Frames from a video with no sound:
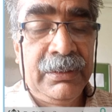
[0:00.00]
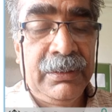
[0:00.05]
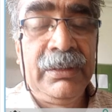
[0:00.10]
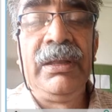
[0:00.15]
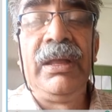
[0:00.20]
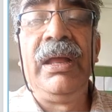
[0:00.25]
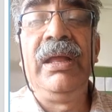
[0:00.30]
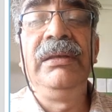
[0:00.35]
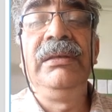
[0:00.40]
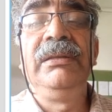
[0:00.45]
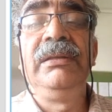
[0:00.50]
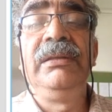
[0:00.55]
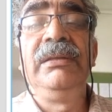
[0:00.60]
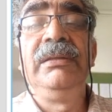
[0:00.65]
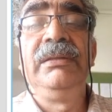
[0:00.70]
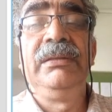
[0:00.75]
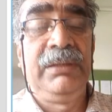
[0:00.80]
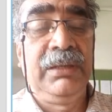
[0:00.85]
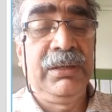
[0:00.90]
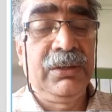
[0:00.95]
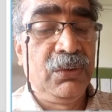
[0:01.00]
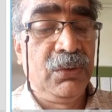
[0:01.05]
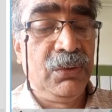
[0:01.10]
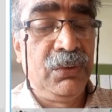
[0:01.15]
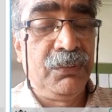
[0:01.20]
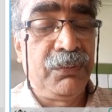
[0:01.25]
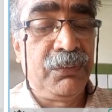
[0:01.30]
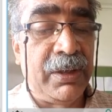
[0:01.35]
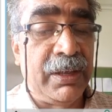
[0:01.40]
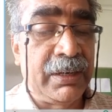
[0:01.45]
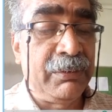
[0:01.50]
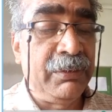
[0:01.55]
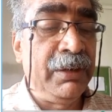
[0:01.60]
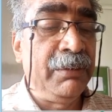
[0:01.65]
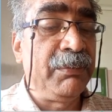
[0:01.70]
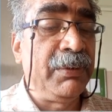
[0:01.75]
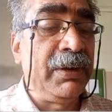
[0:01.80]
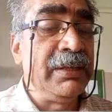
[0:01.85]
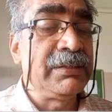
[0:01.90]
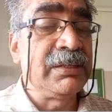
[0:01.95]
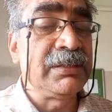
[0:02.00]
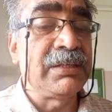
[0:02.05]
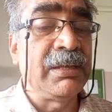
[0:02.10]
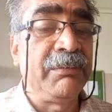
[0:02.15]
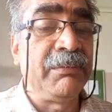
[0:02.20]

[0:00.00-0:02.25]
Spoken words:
and they go far away places.